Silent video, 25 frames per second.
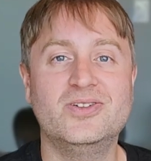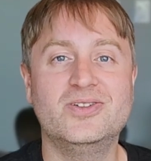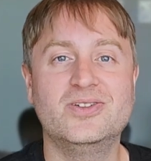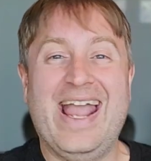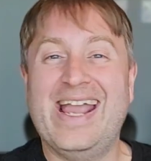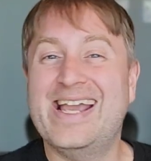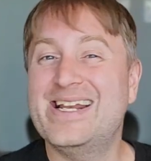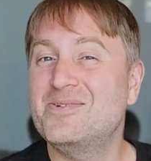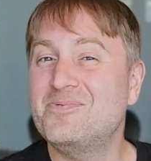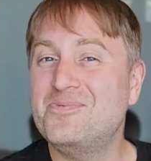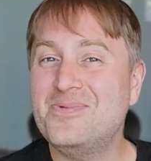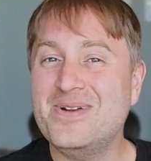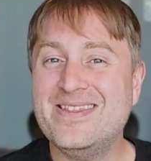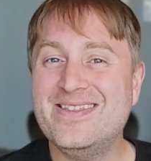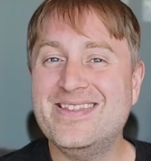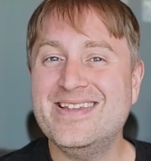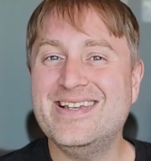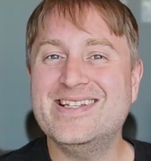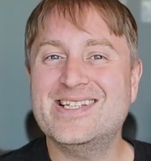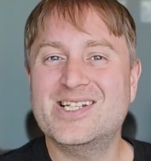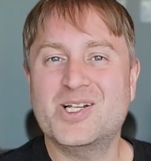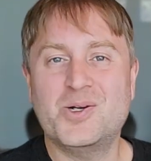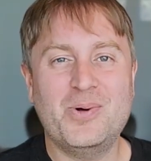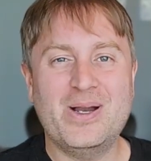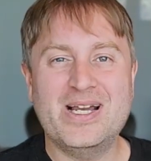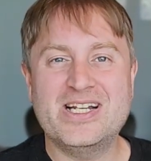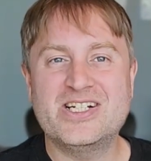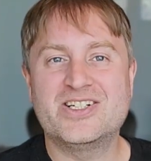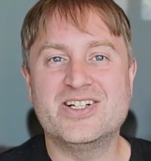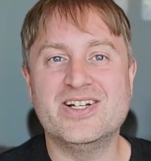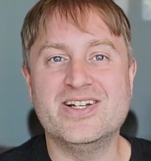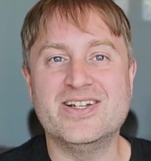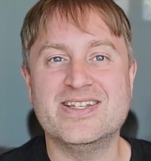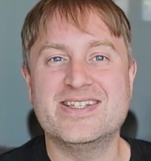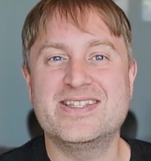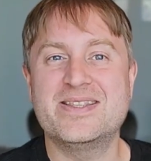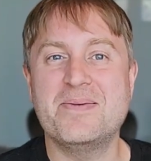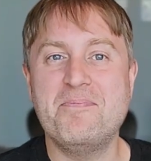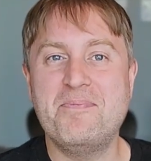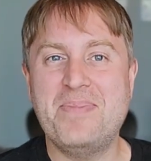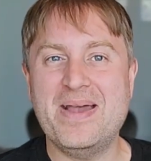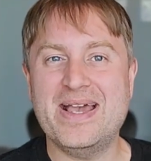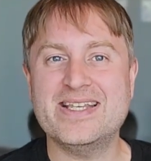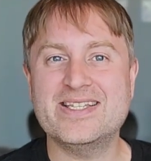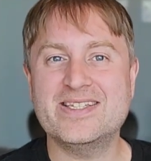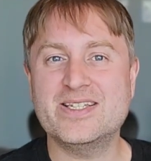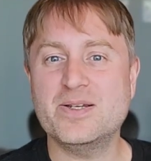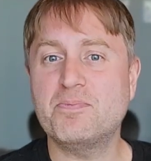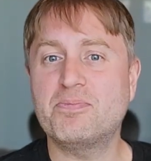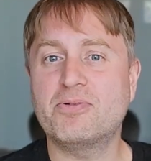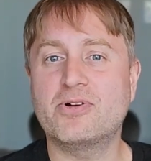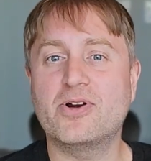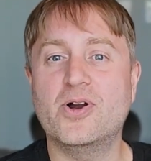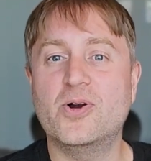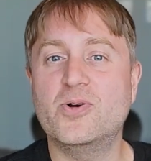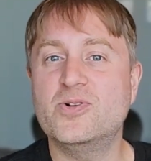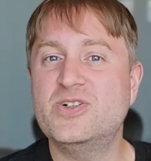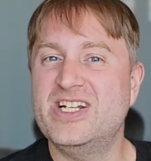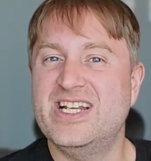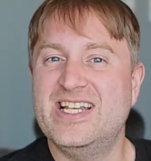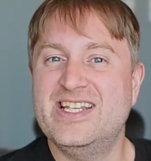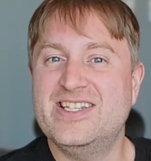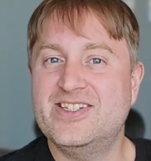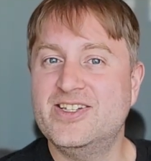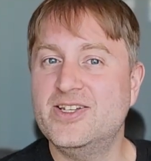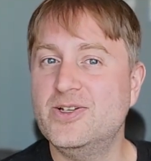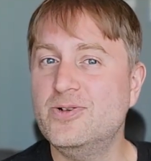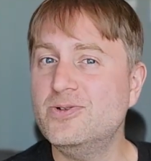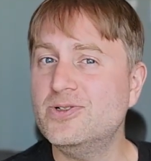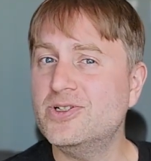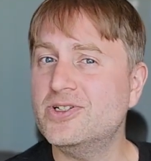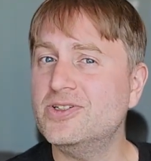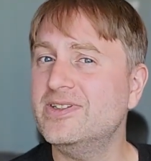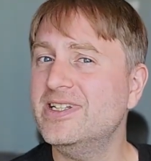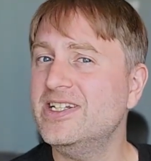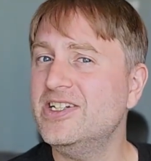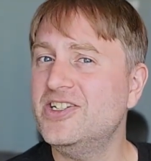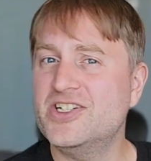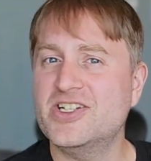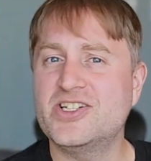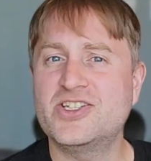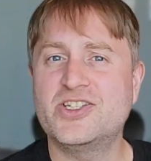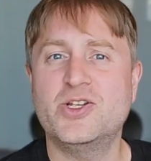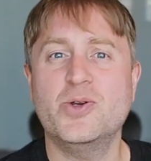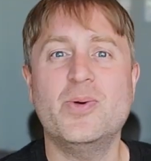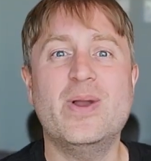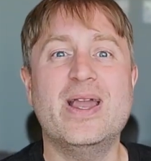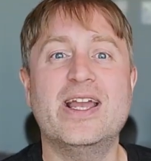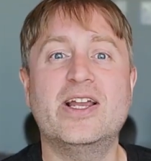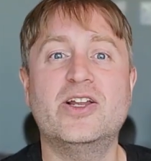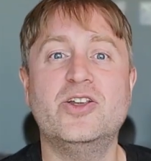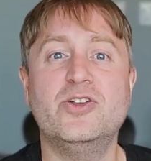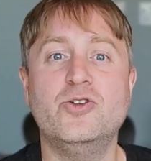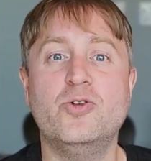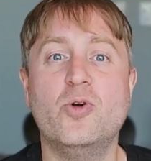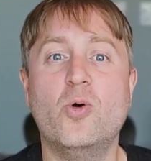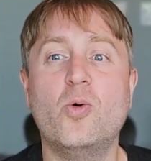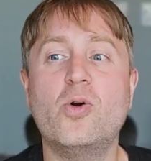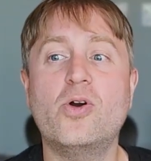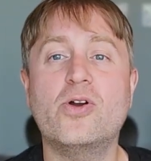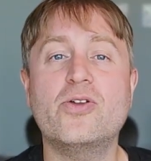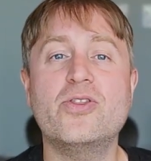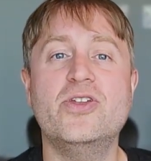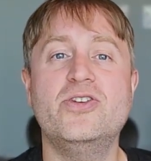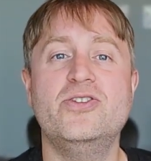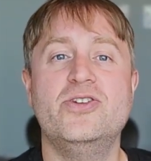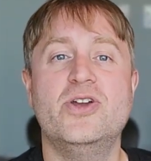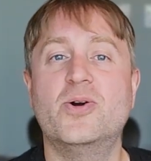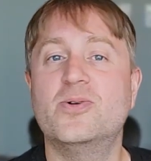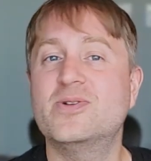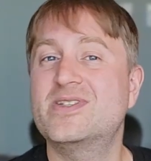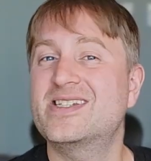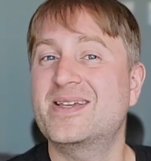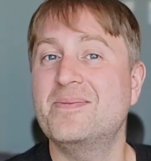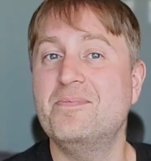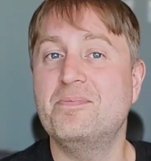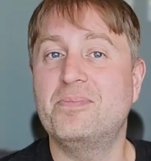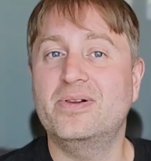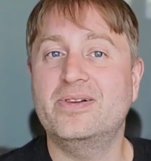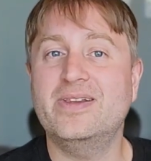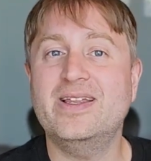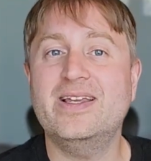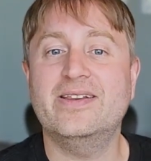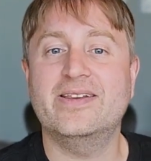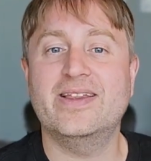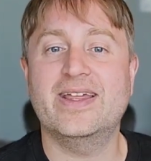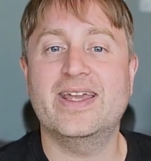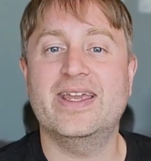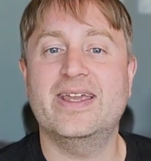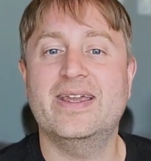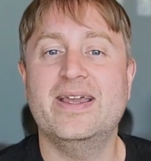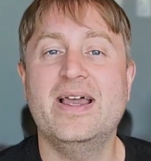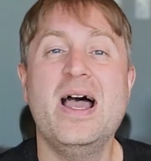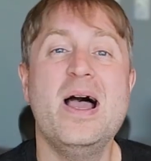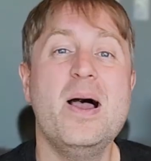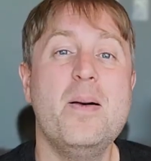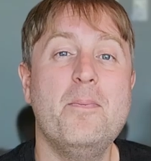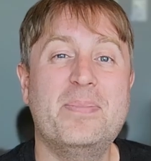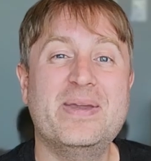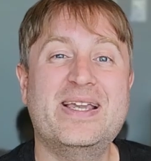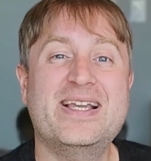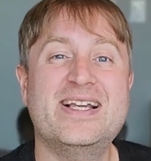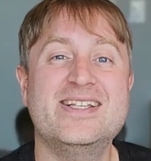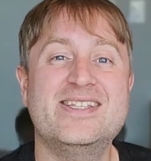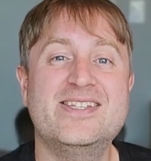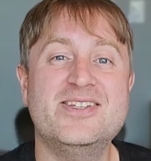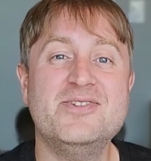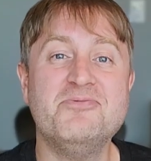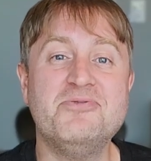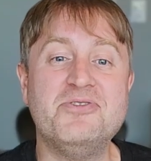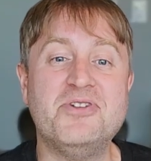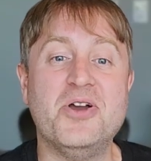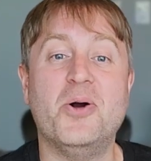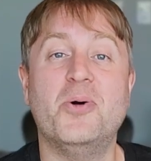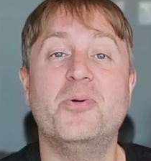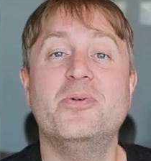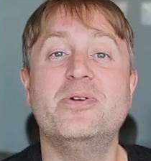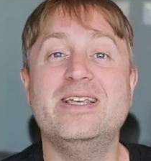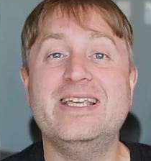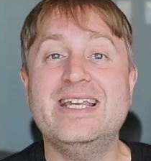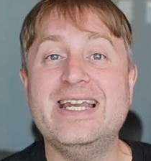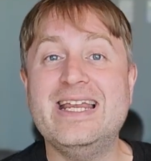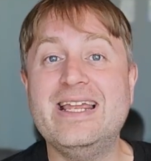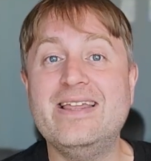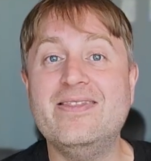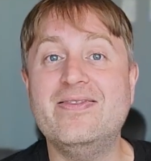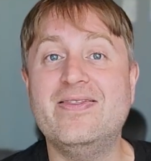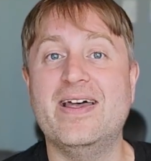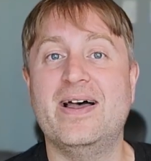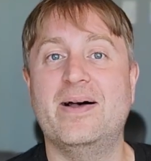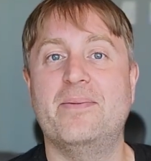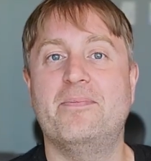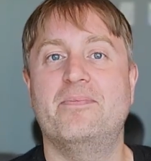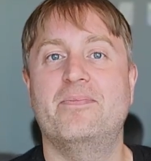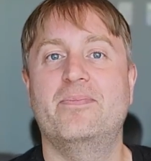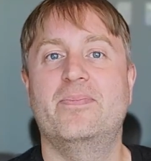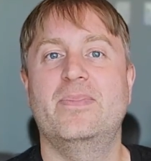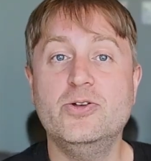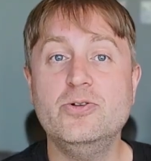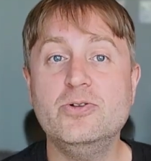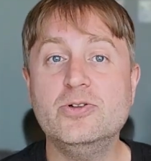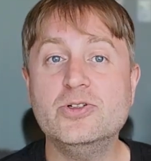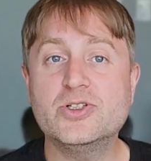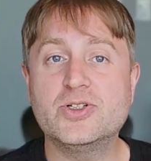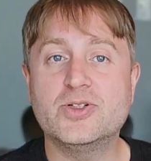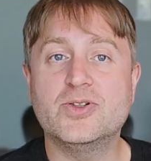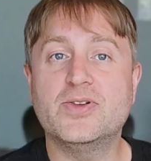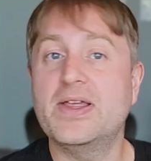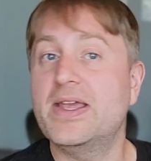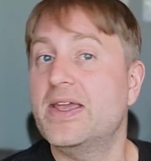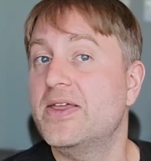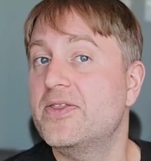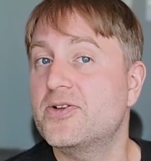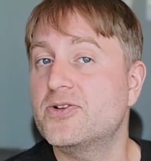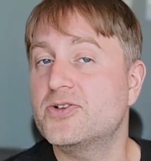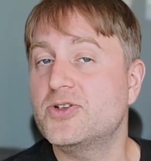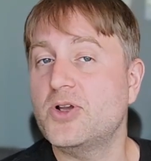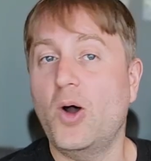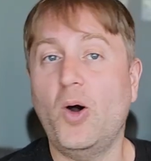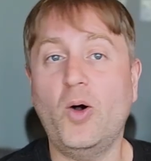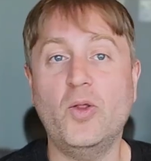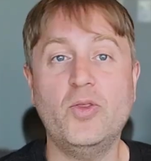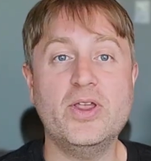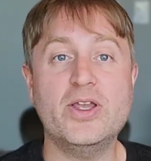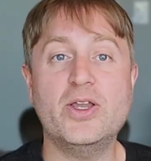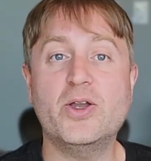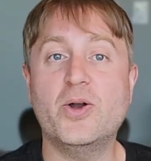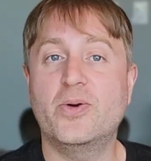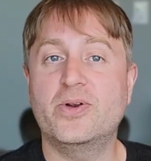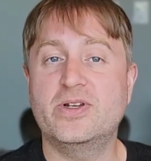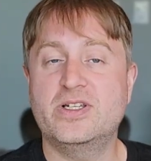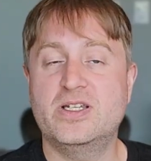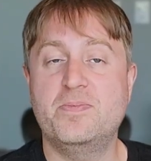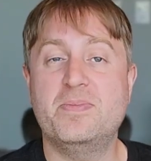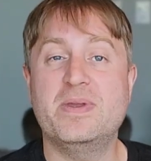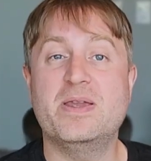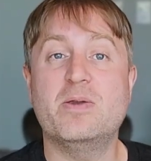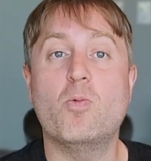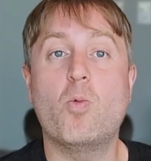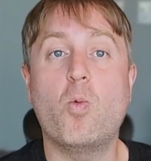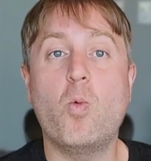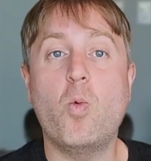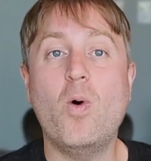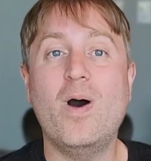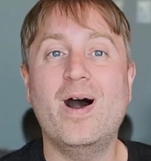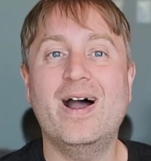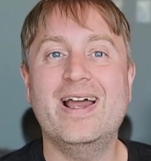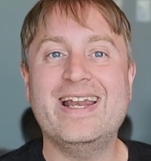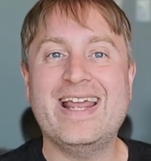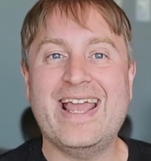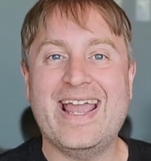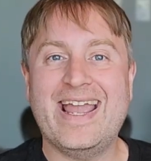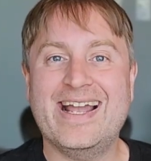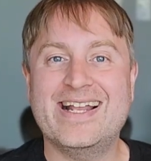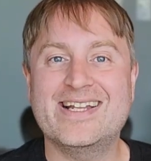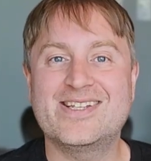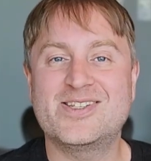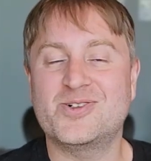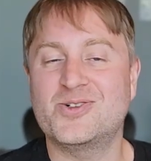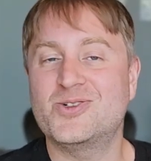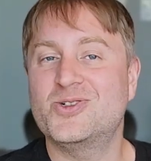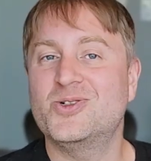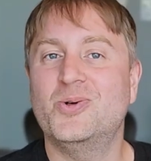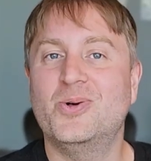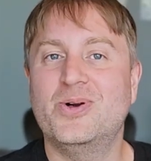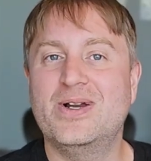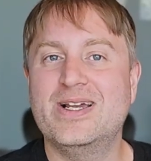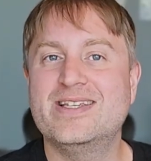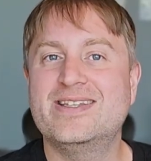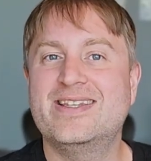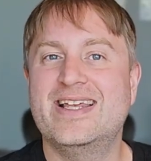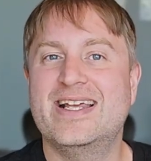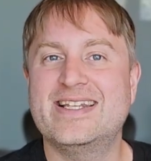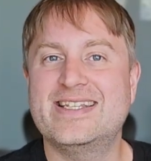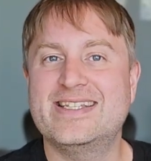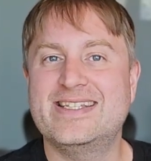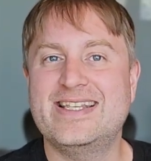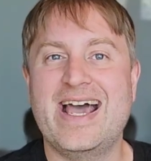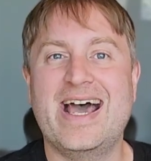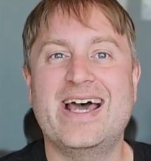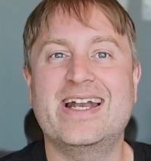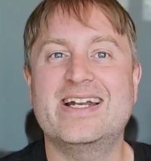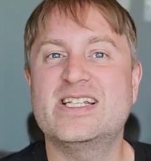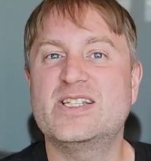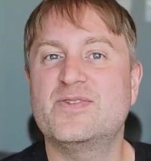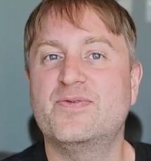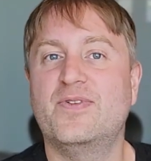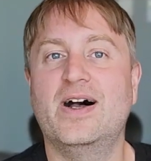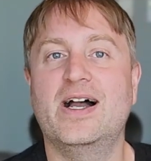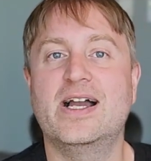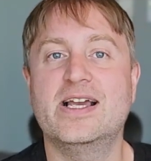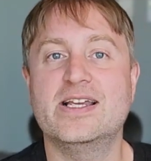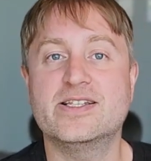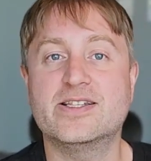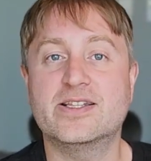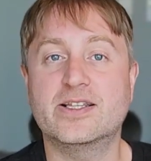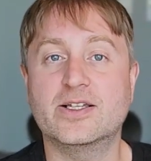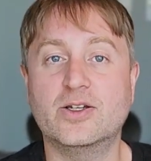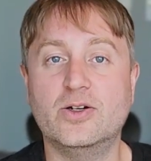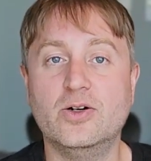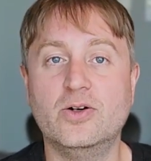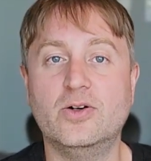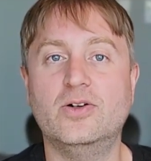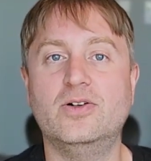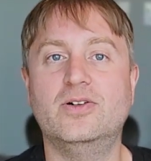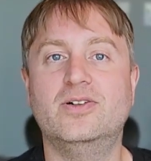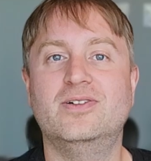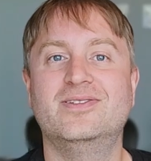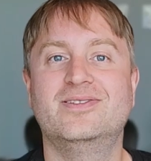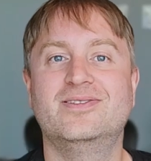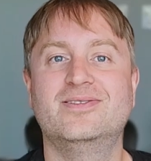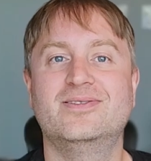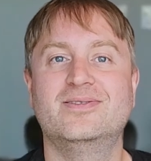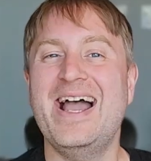And with these questions, the best approach is usually just to ignore the notes completely, because you don't need them. Usually, there's only going to be one answer choice that satisfies the goal.